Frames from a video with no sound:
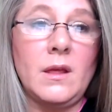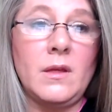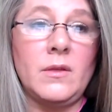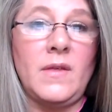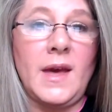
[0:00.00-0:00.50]

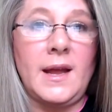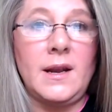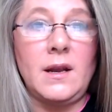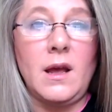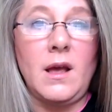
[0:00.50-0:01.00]

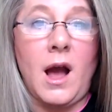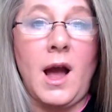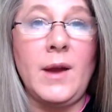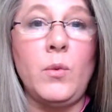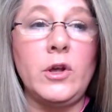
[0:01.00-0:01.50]
then
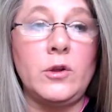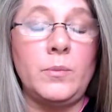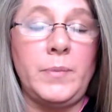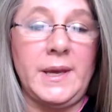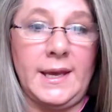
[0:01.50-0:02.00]
I
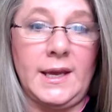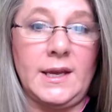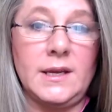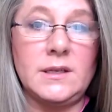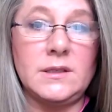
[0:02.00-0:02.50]
will
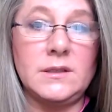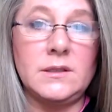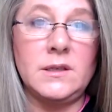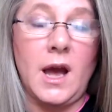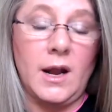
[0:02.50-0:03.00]
be
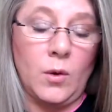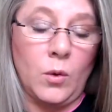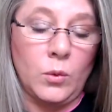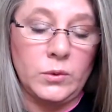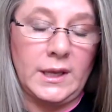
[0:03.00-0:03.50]
not
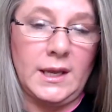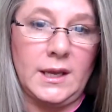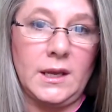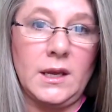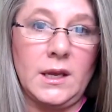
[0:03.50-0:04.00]

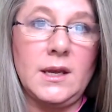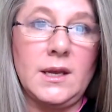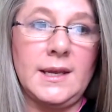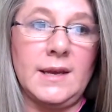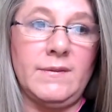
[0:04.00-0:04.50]
only
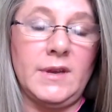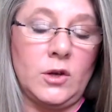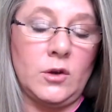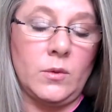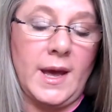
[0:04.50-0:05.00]
giving
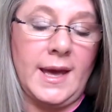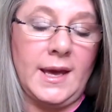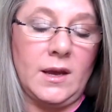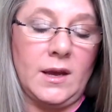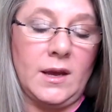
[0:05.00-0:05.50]
you
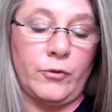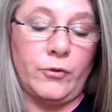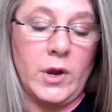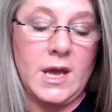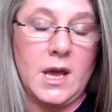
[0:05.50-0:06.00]
a
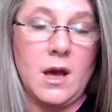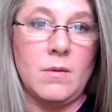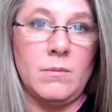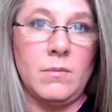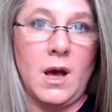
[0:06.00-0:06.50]
free
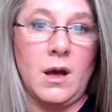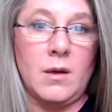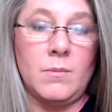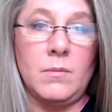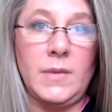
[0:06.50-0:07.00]

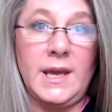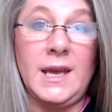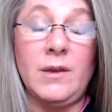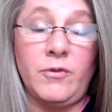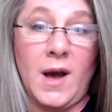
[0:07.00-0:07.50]
um,
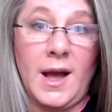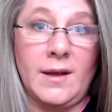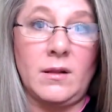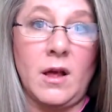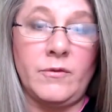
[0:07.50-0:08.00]

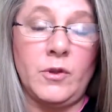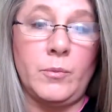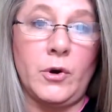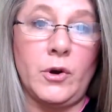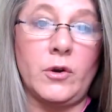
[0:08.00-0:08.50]
e-file of the
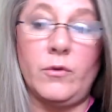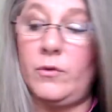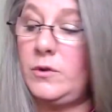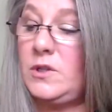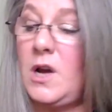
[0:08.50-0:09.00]
book
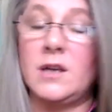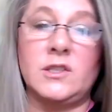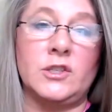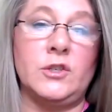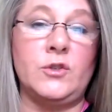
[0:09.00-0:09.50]

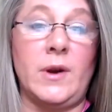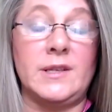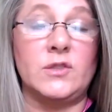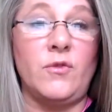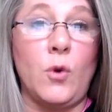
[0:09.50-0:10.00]
Toxic to
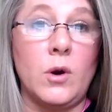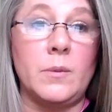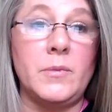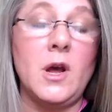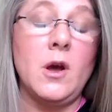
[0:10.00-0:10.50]

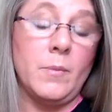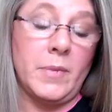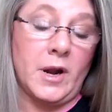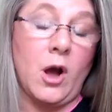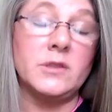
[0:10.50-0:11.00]
Transformed,
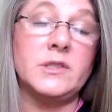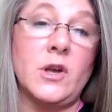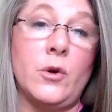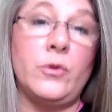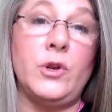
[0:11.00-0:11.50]
but
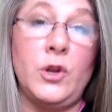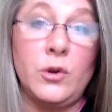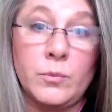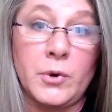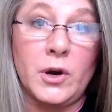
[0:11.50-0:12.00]
also the
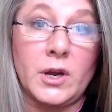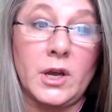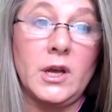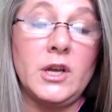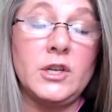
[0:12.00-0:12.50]
new book
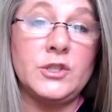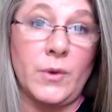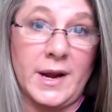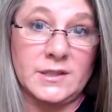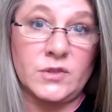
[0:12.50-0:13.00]

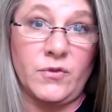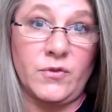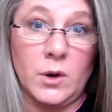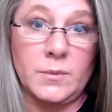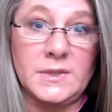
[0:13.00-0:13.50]

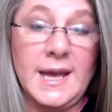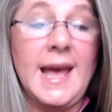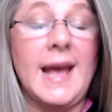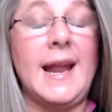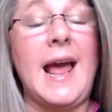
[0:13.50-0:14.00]
transformed.
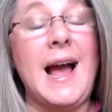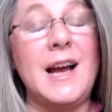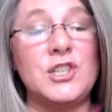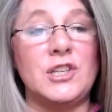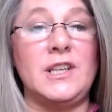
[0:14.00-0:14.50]
And
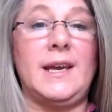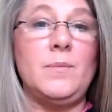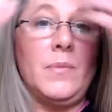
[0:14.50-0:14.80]
actually,